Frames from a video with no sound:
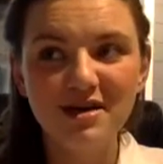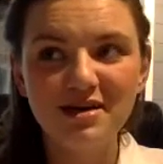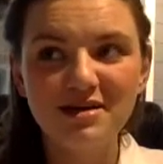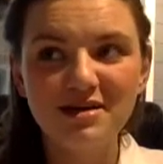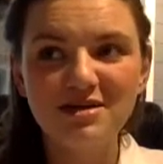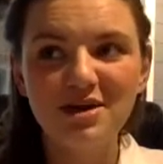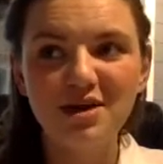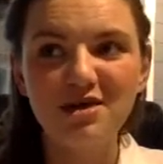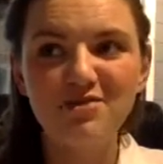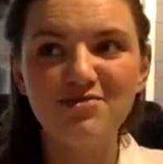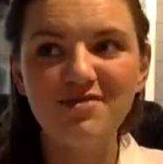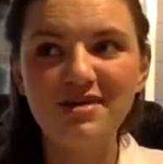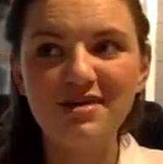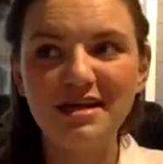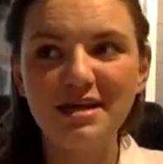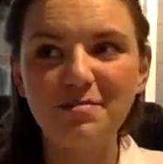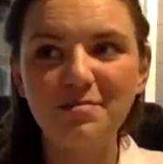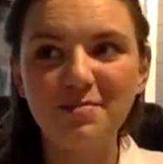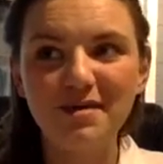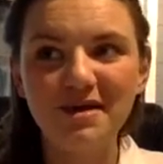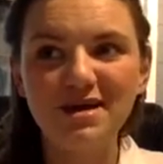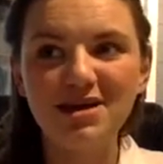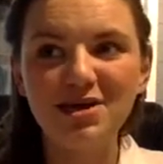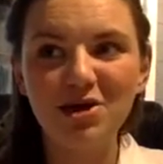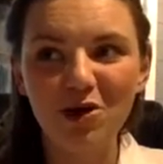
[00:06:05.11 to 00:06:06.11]
So a really
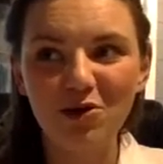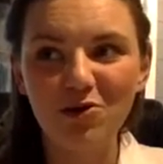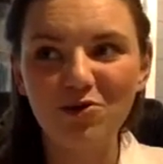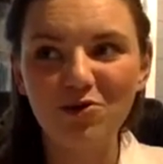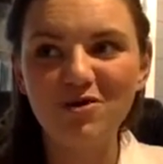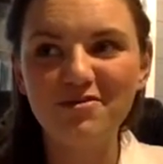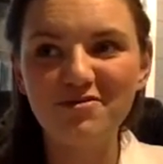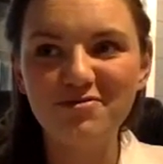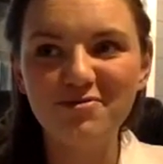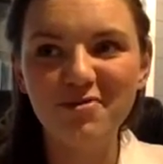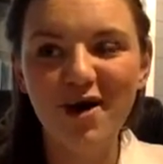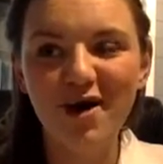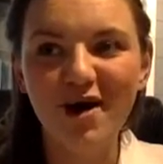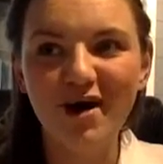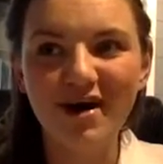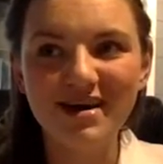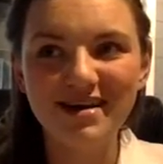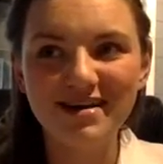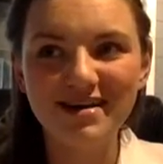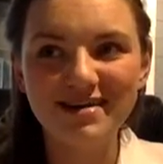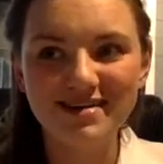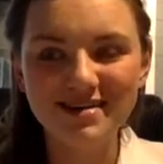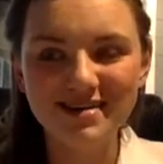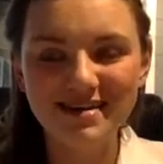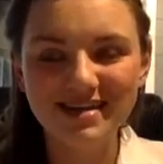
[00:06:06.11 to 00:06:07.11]
big goal of
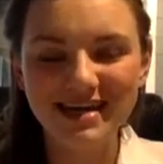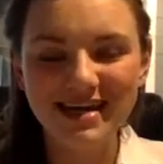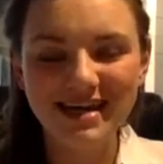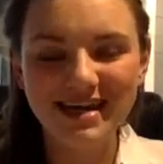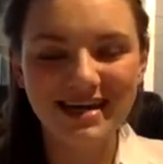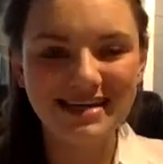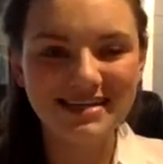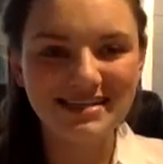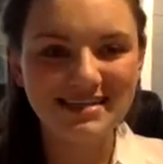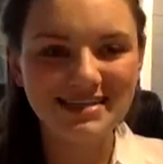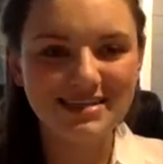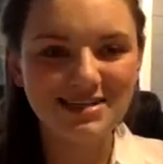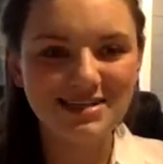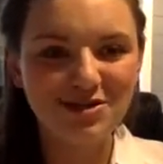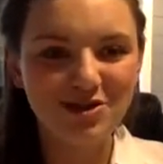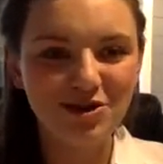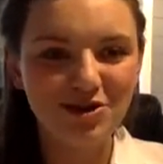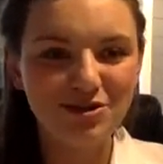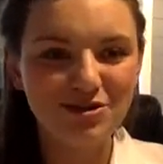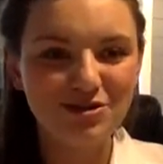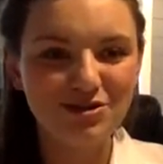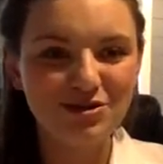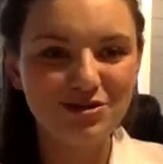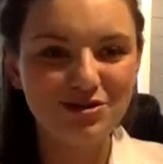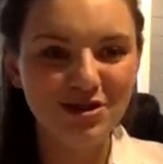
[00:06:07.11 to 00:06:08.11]
mine is to